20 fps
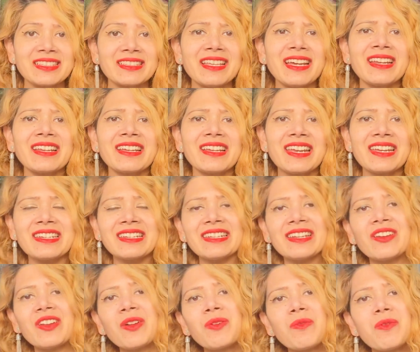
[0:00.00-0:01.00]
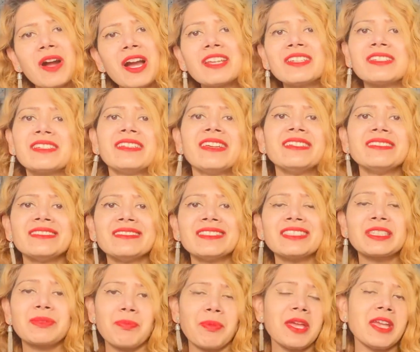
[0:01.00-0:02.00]
Then again, you know what?
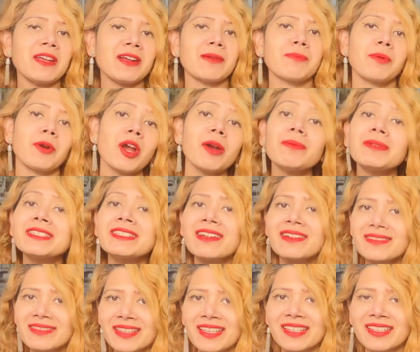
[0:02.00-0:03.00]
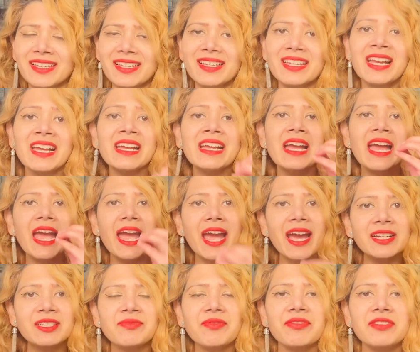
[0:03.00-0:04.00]
Disney Spear, probably they're thinking,
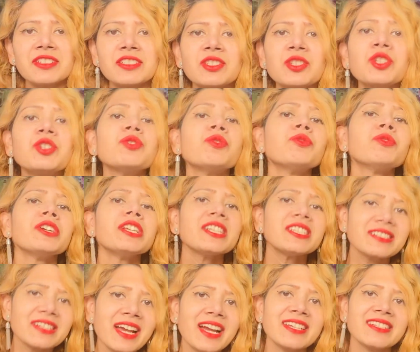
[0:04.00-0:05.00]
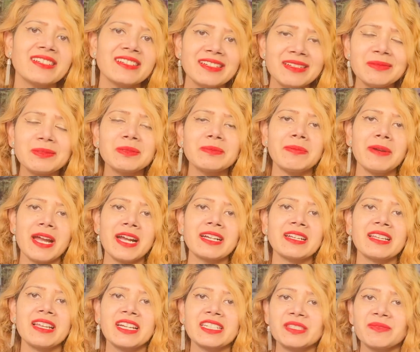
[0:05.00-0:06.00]
at first you will get little
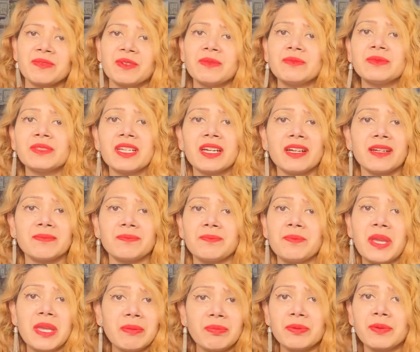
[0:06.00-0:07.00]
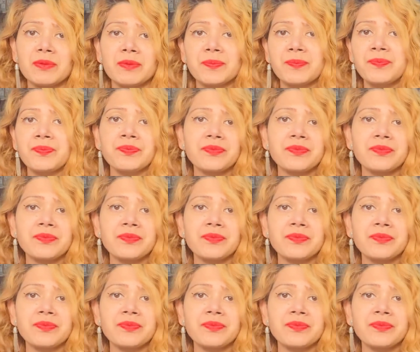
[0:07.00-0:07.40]
backlash from the people.